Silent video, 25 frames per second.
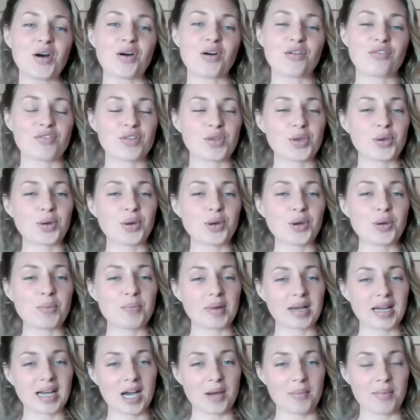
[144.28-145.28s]
of you
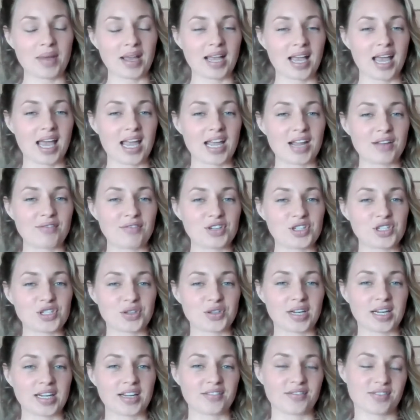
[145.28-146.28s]
becoming a
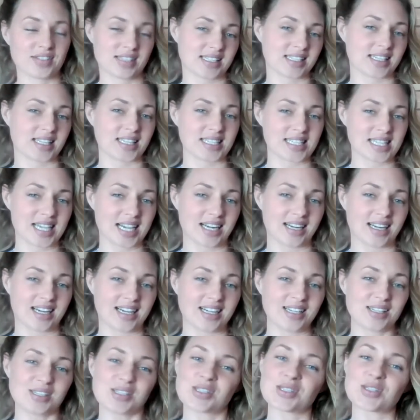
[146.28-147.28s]
retreat
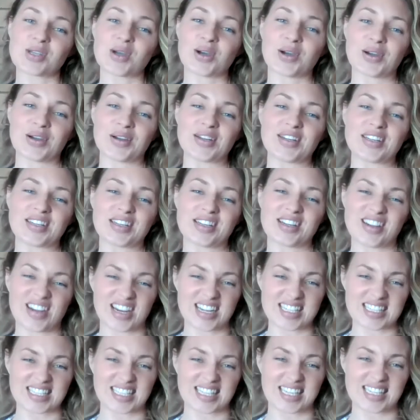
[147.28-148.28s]
facilitator. So
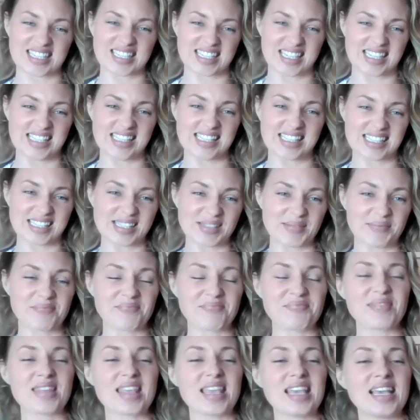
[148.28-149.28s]
congratulations.
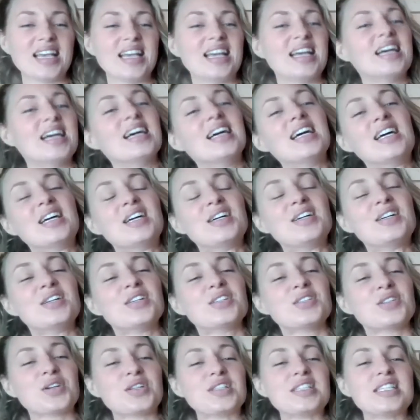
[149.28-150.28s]

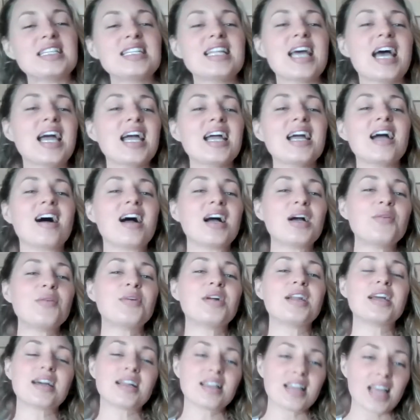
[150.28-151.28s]
So today I
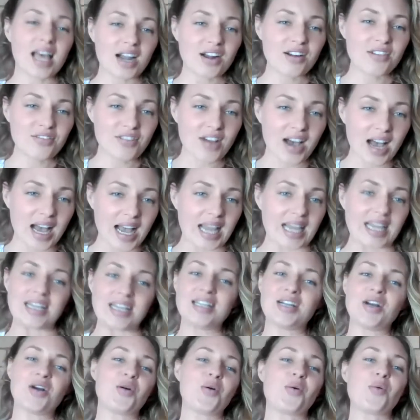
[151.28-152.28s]
want to clarify
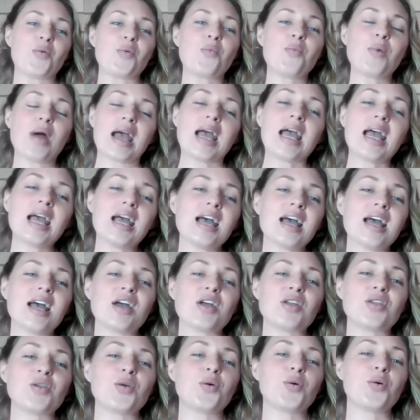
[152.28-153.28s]
where
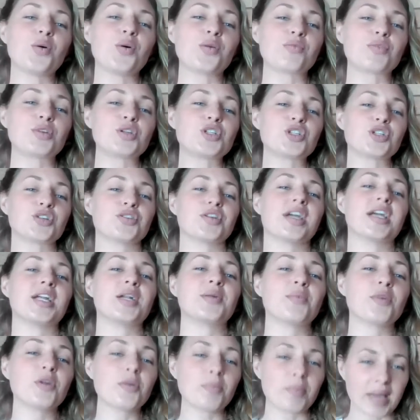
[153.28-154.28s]
your retreat
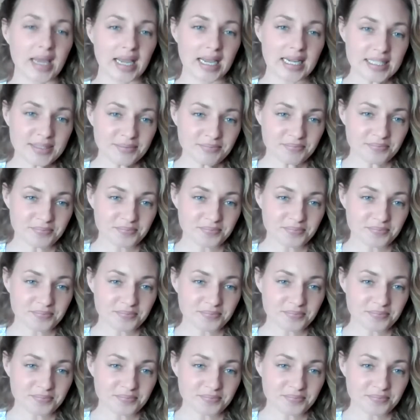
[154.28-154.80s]
will be,